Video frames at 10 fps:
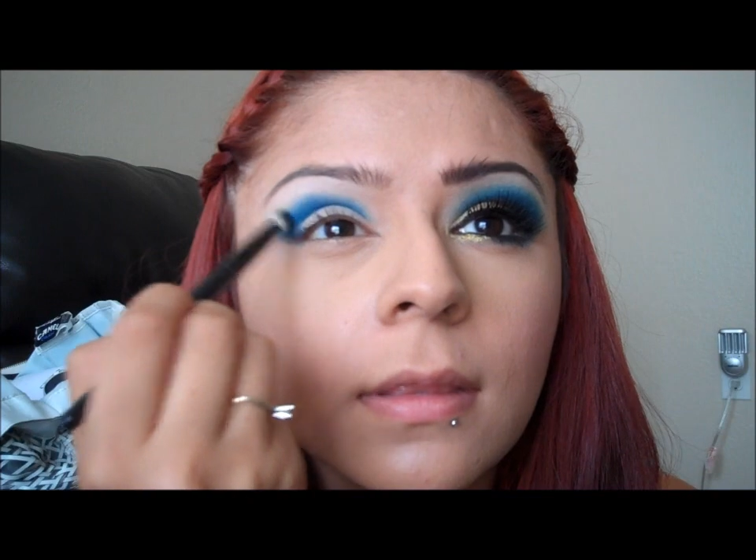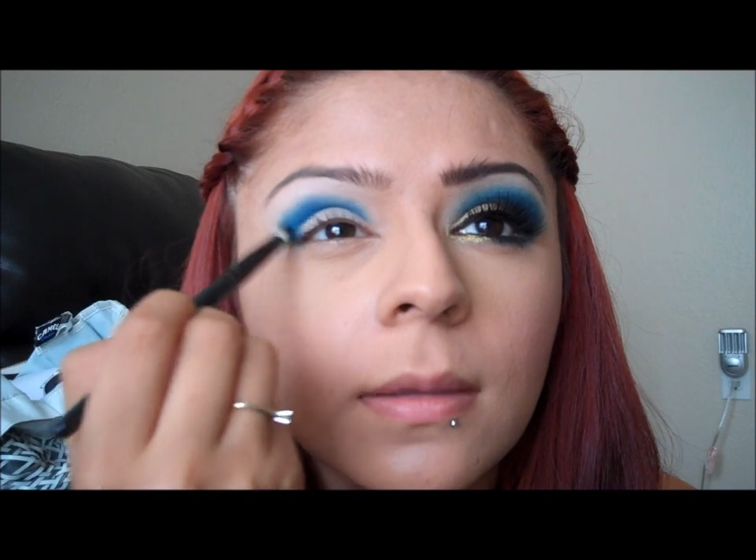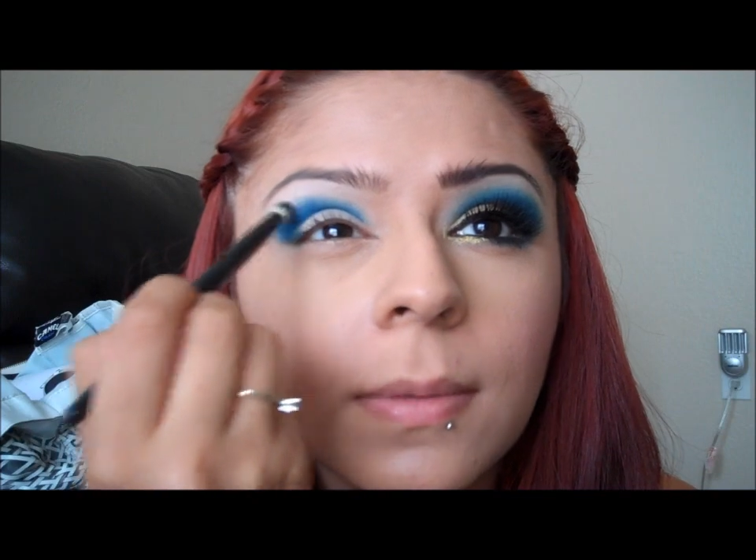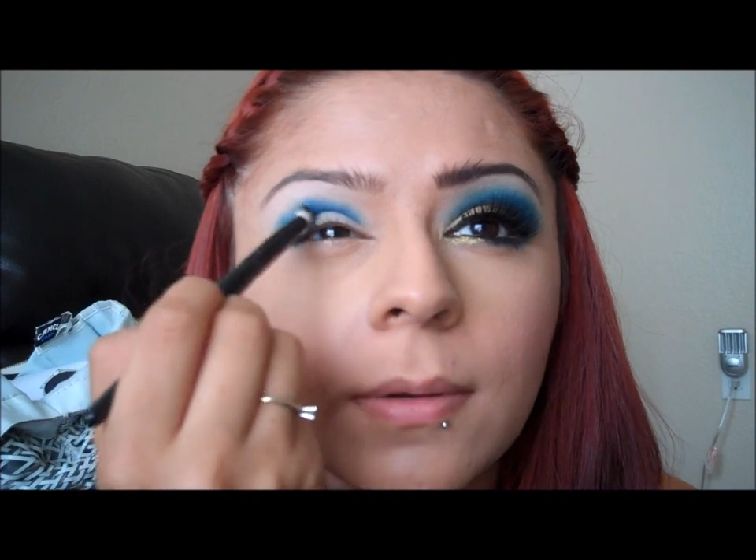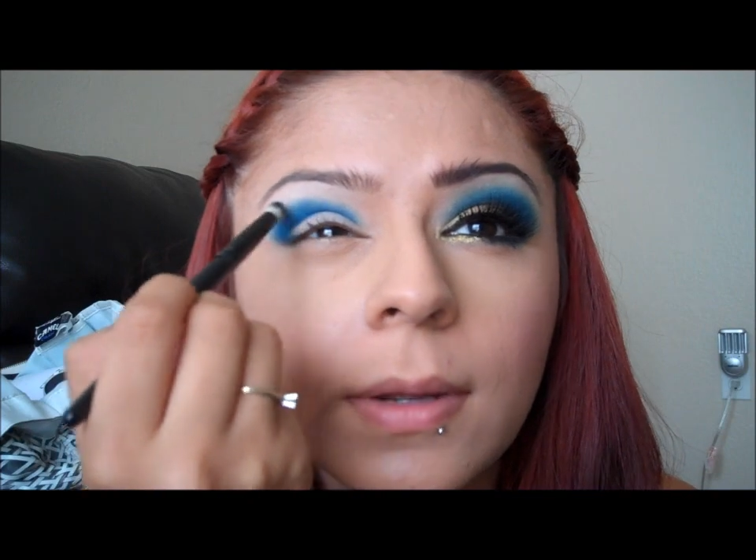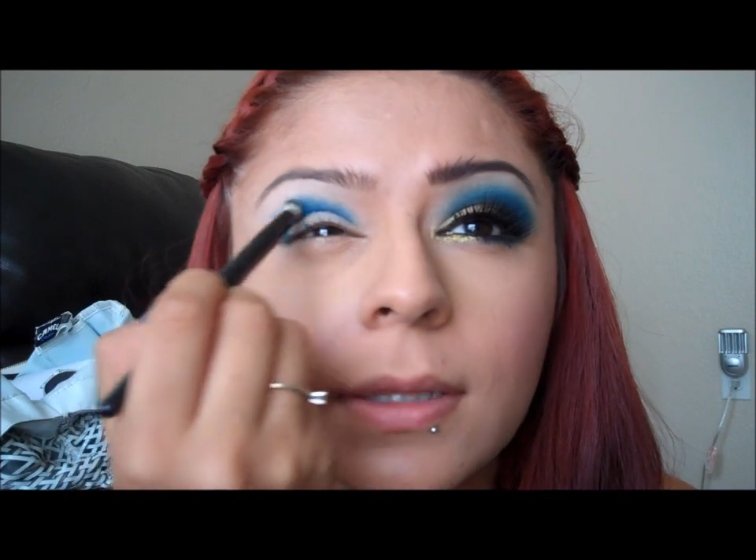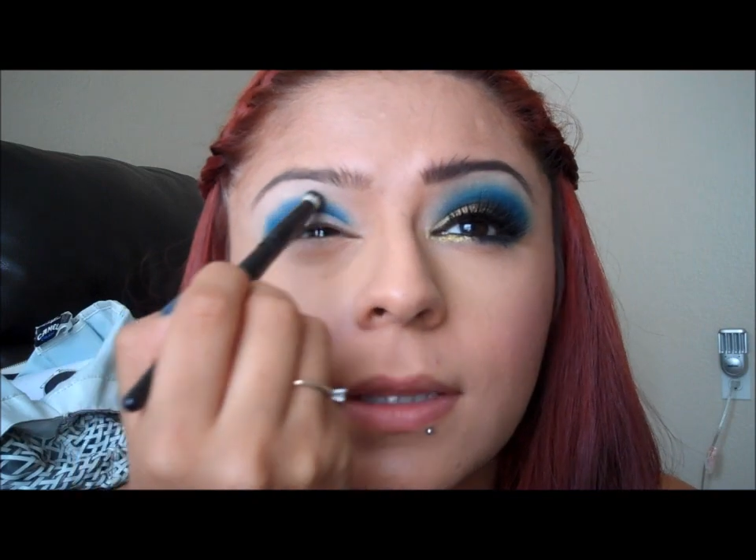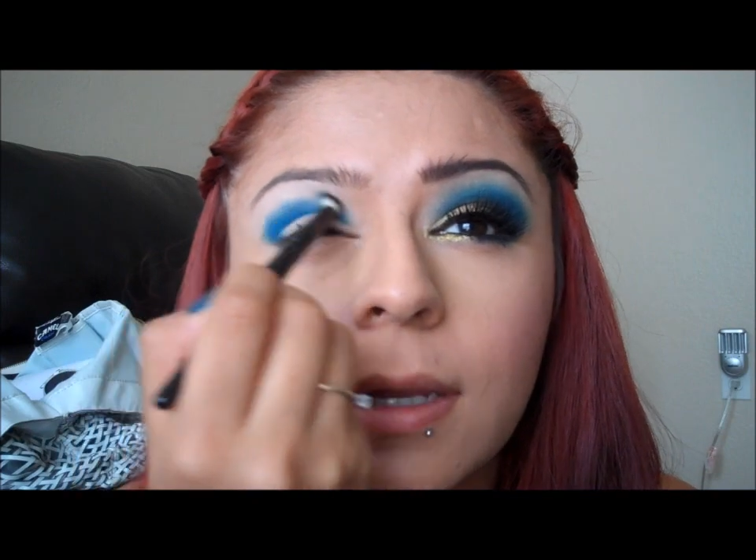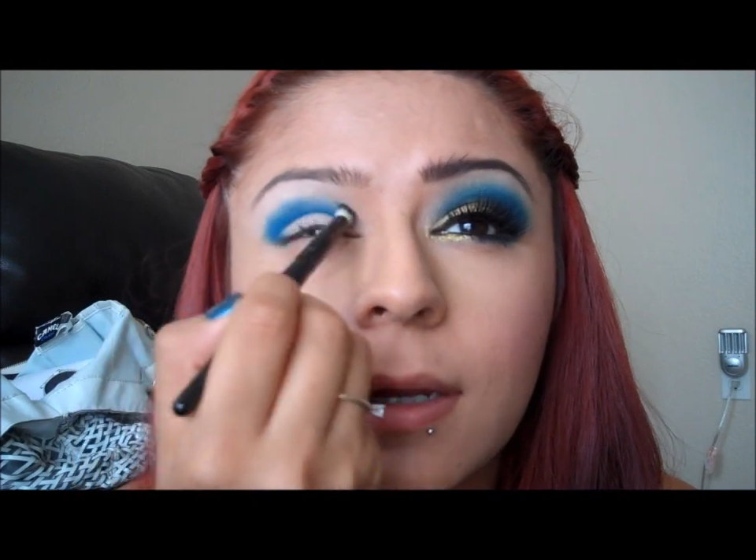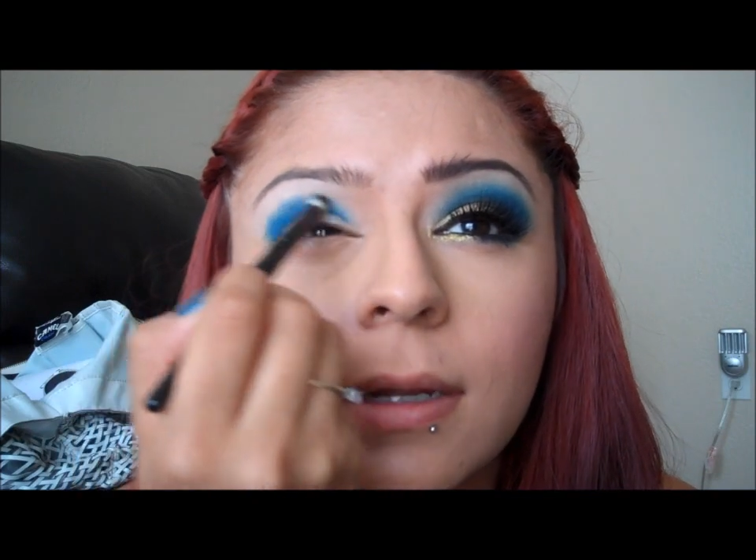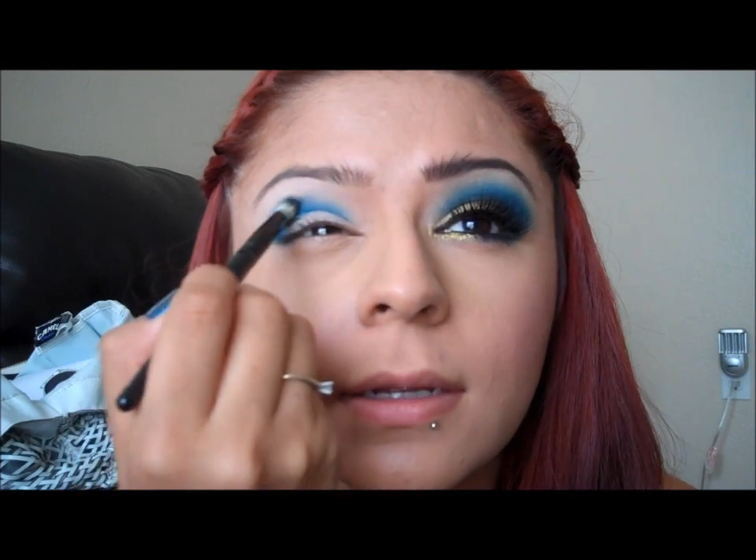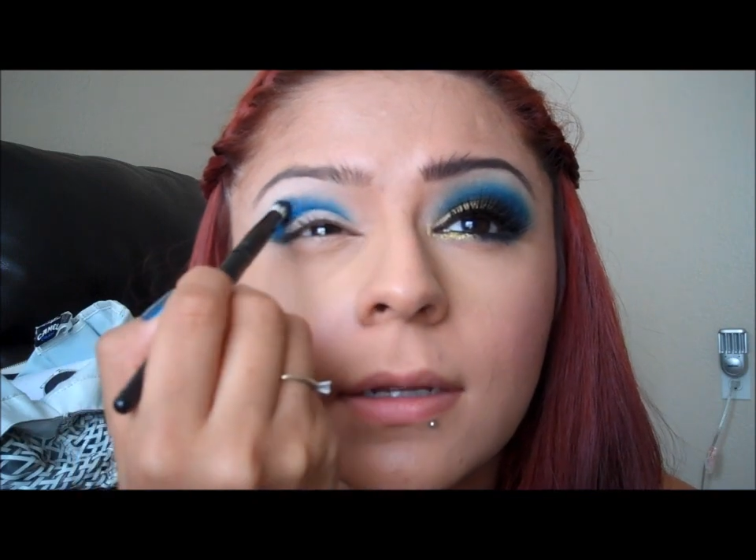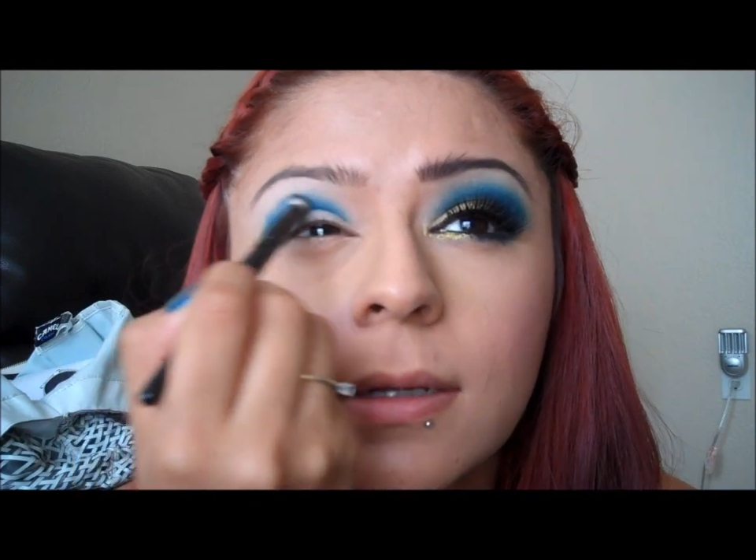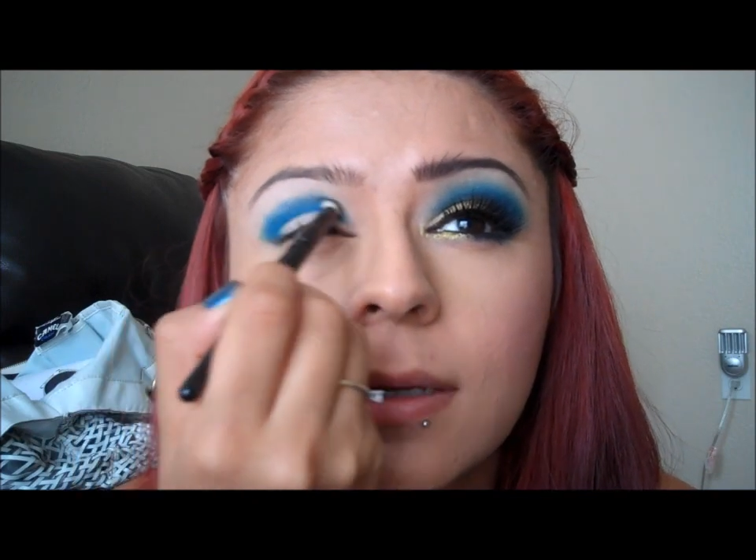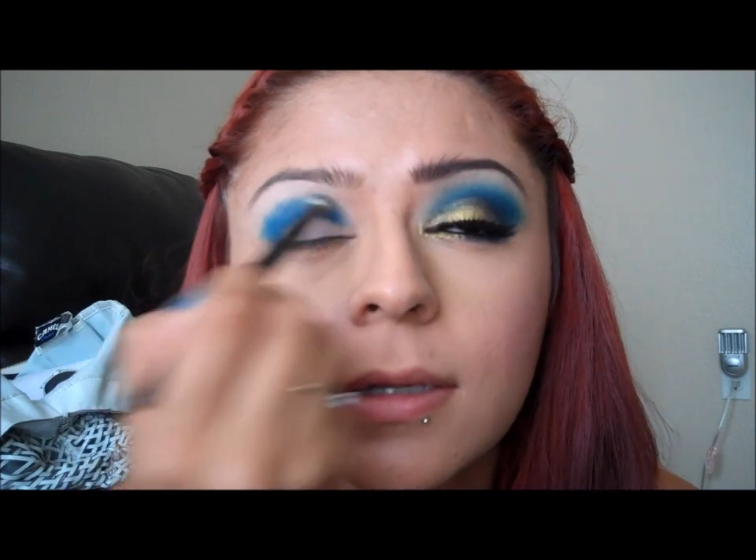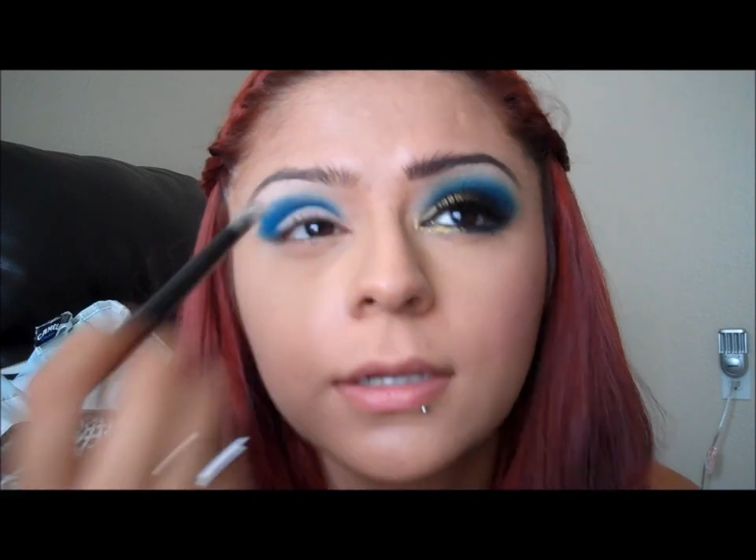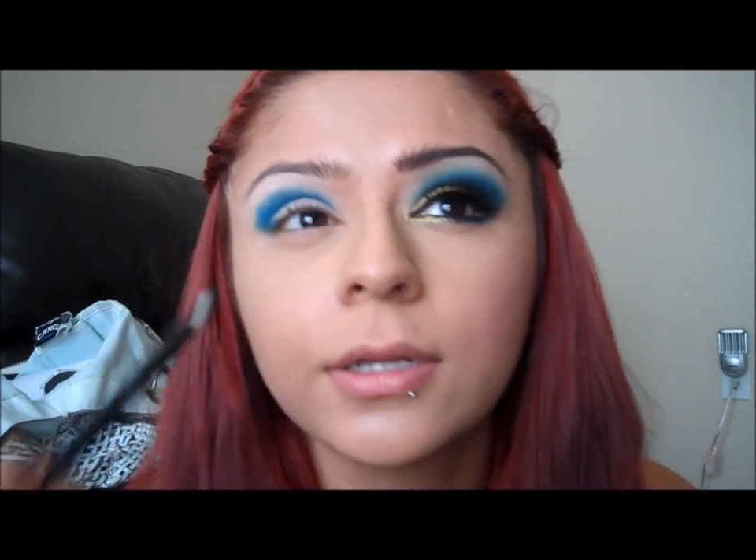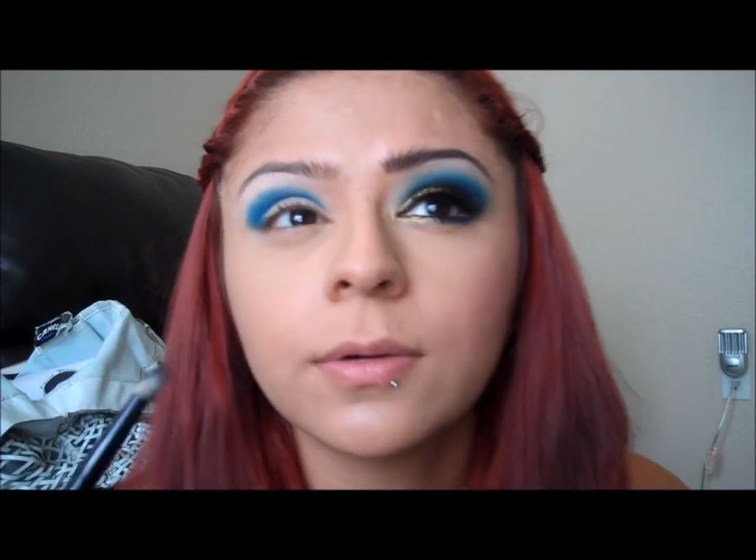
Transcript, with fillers: About right there. You